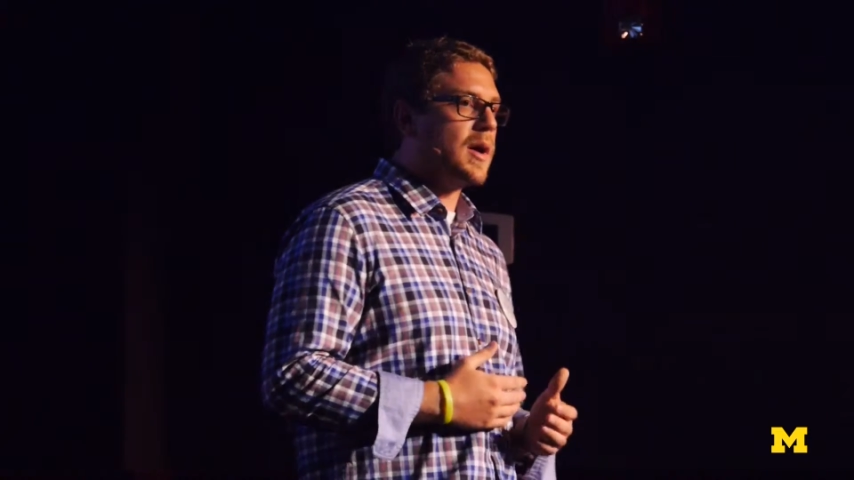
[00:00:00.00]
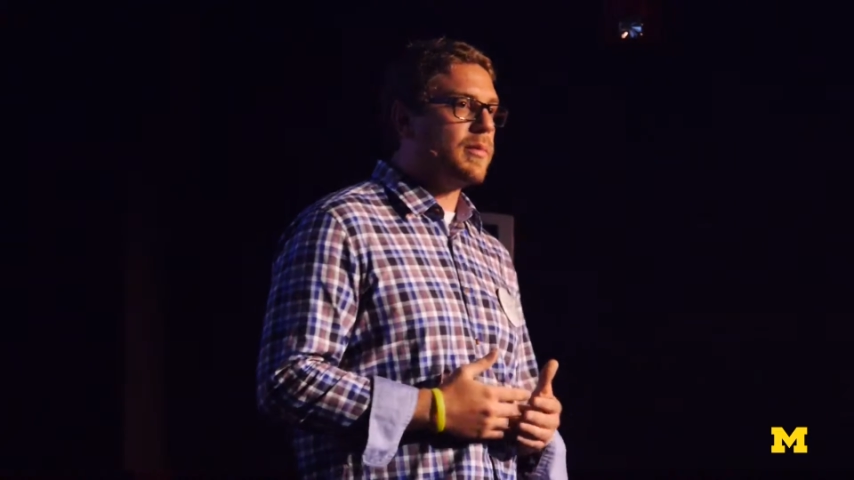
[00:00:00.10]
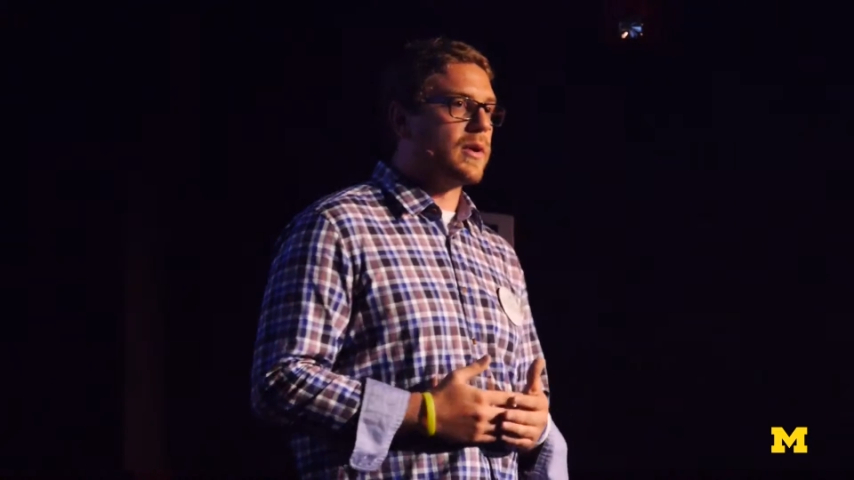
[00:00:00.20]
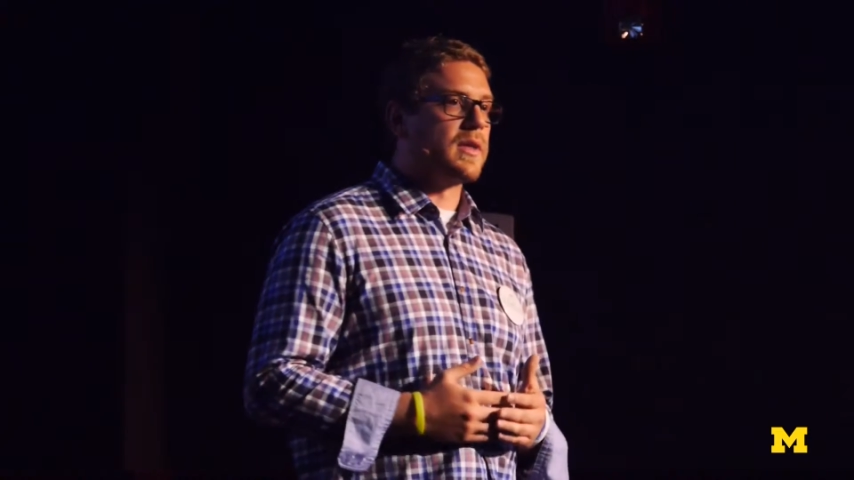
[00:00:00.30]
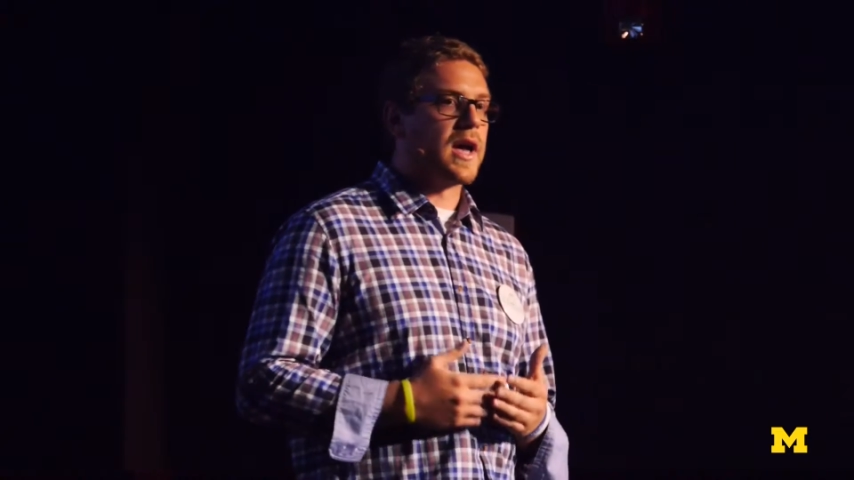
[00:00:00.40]

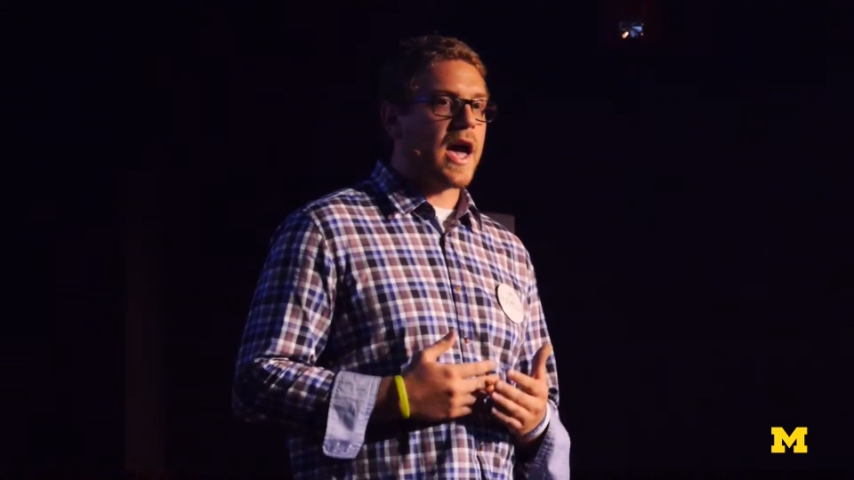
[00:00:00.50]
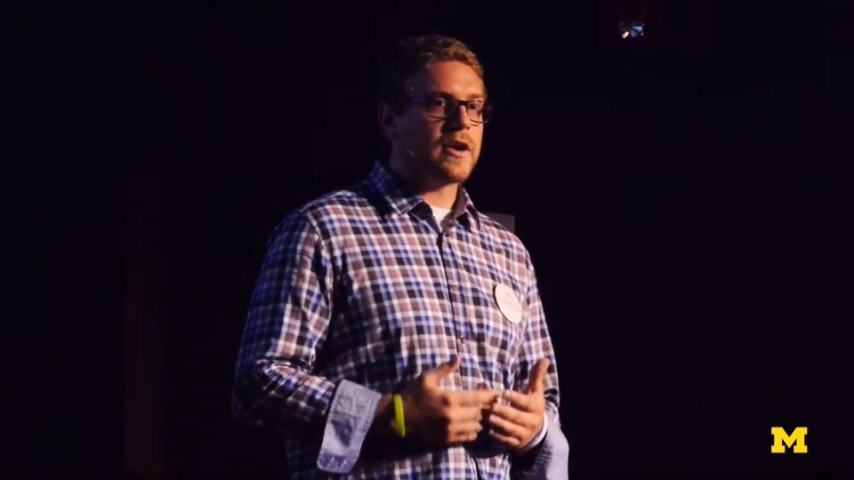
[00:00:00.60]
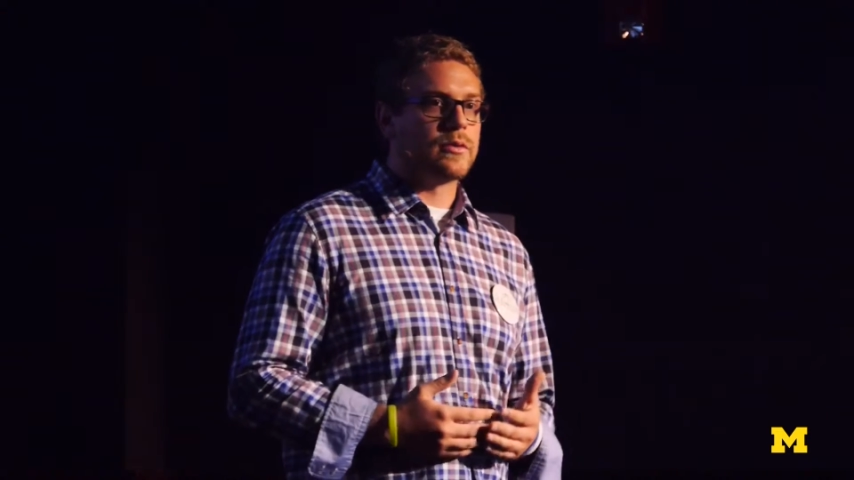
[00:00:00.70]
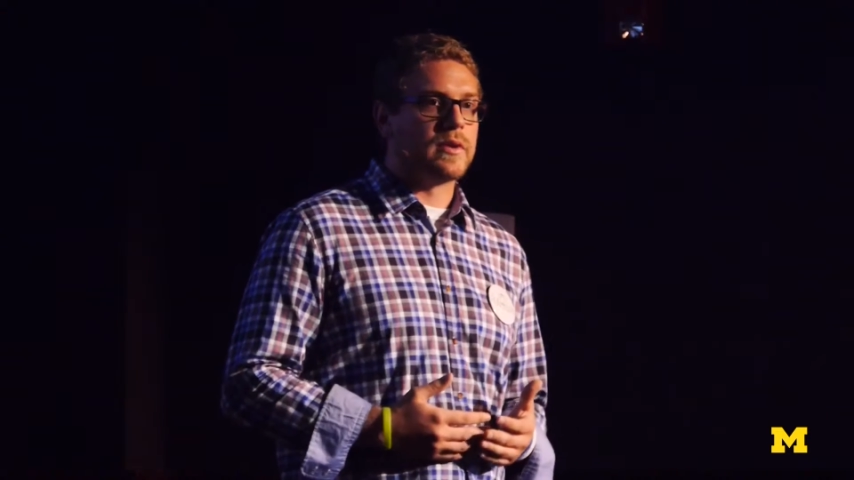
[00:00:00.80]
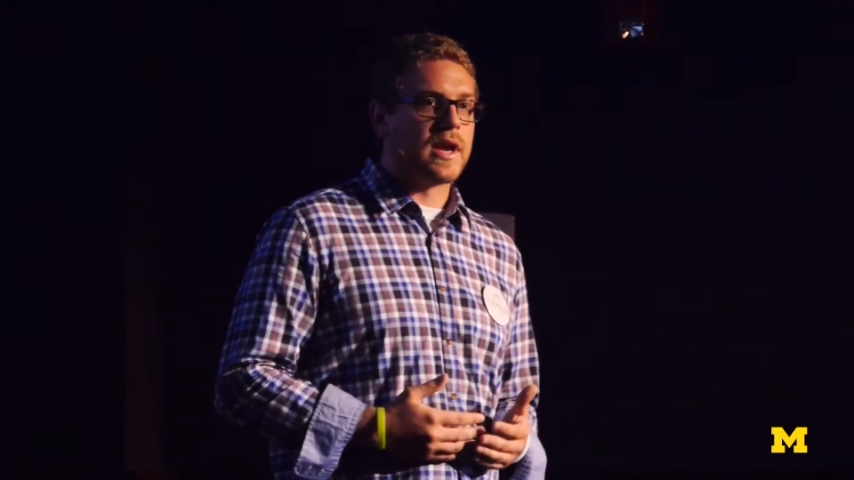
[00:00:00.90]
upload the
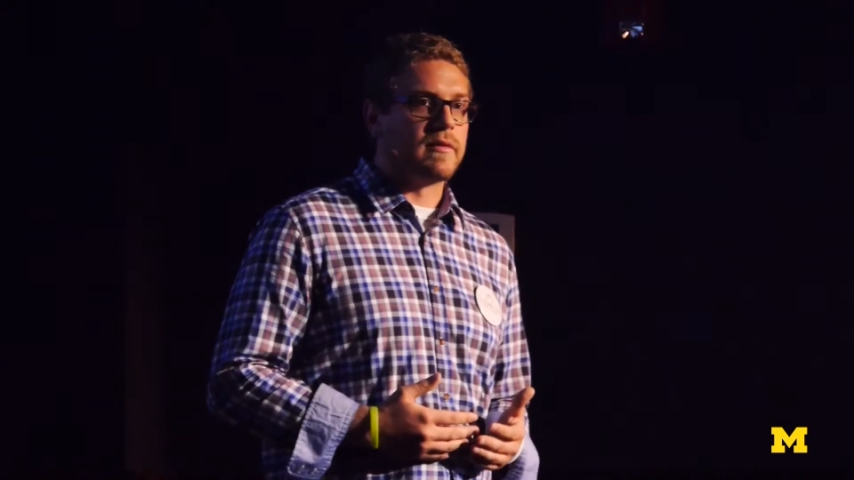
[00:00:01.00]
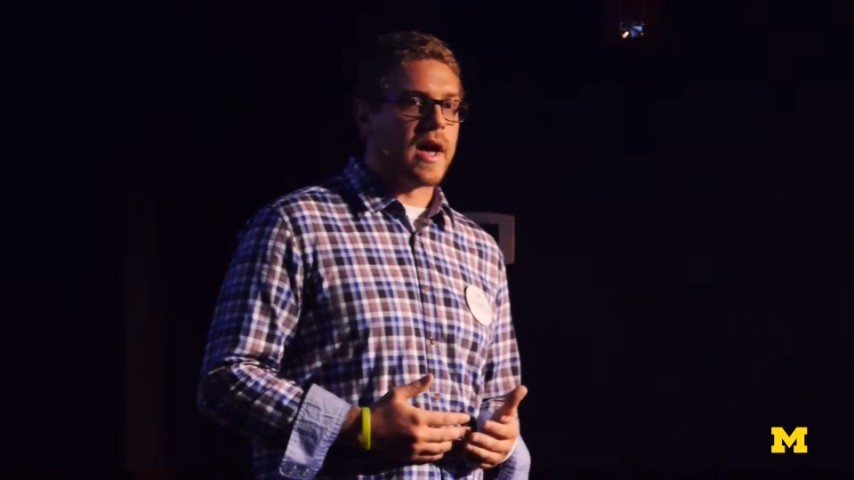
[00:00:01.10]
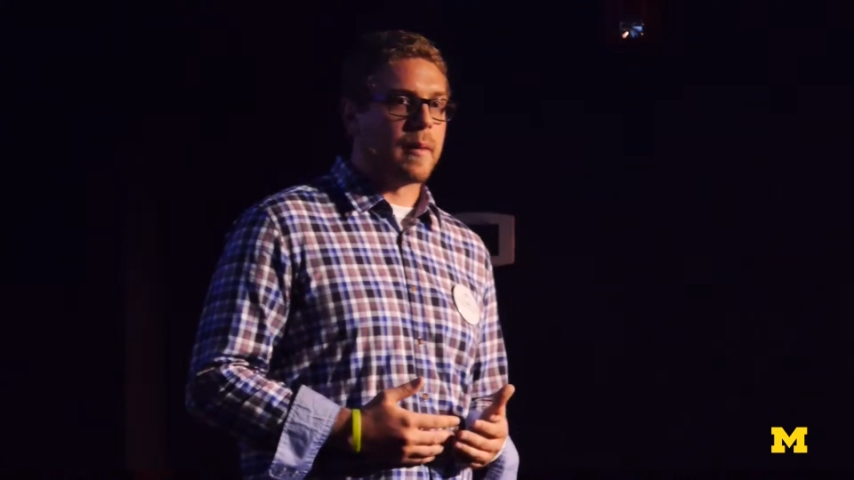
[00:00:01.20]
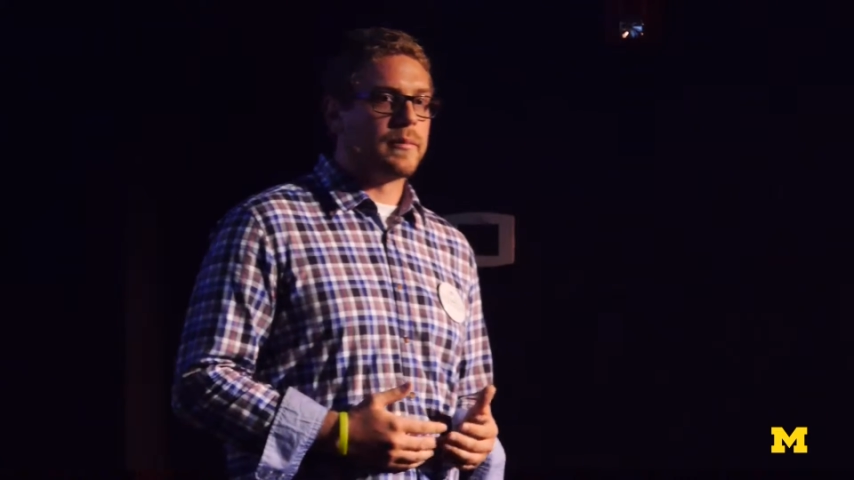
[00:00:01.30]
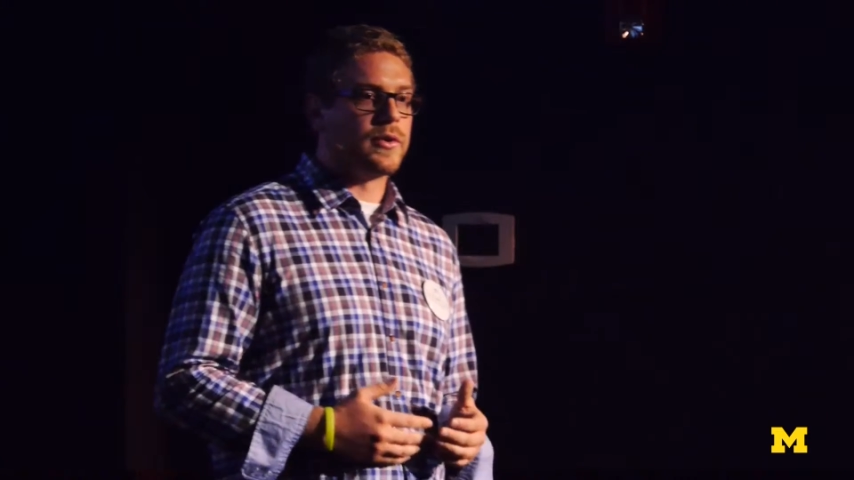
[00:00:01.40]
actual native
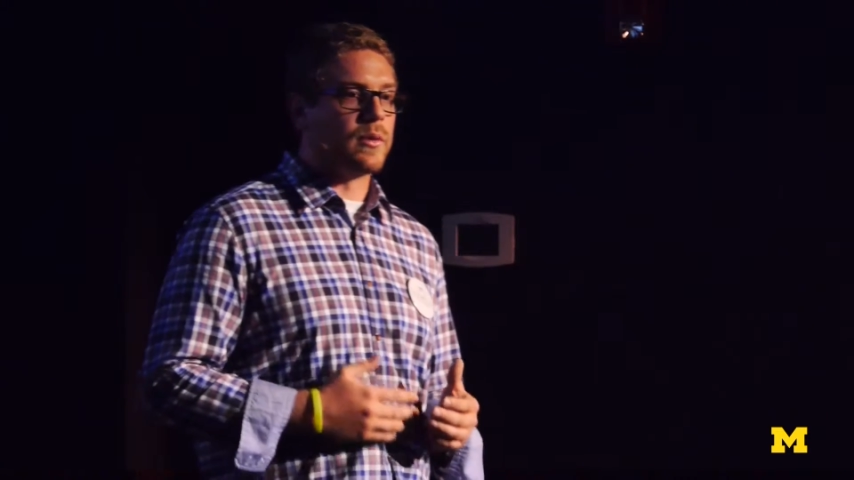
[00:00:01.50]
app